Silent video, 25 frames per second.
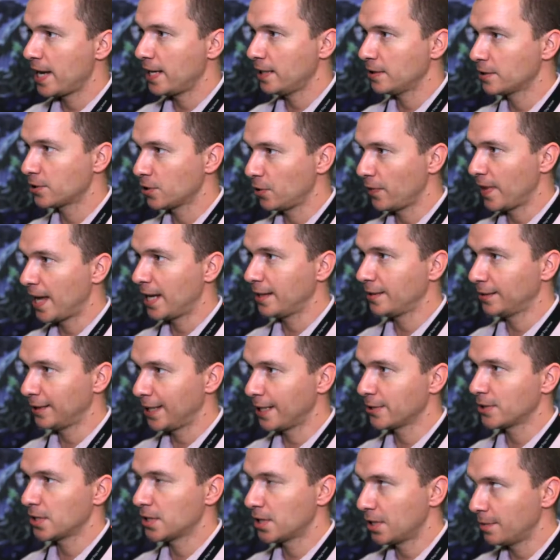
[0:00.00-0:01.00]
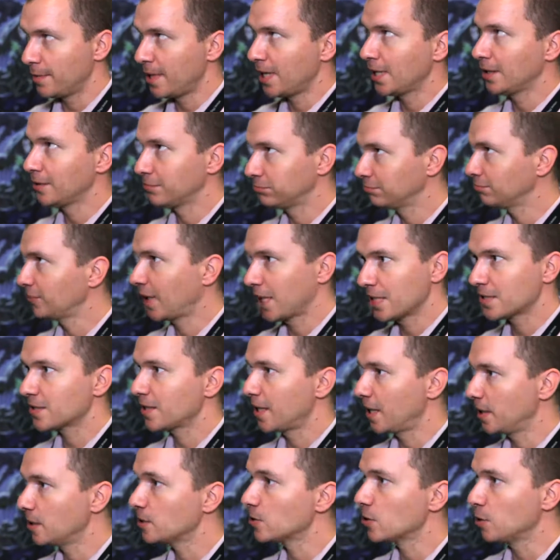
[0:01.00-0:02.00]
So that allows us to make, like I was
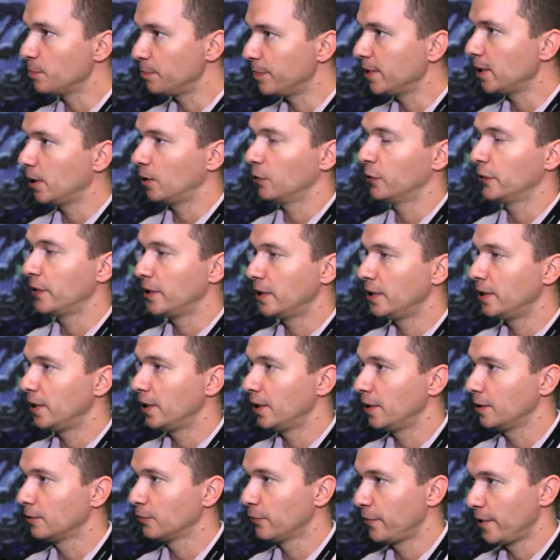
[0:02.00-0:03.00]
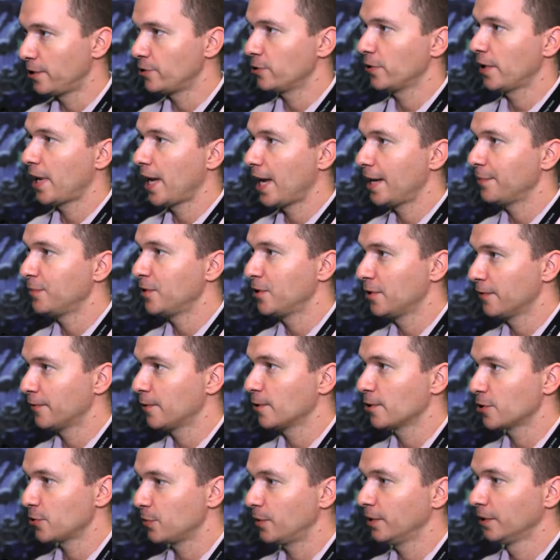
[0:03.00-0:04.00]
saying, just a bigger and richer game than the
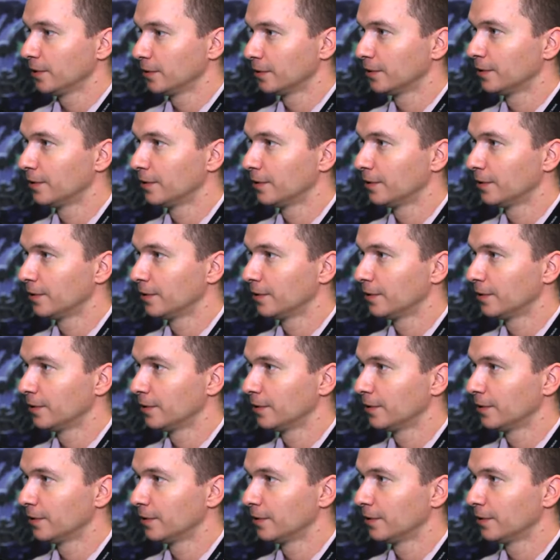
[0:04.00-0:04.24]
first one.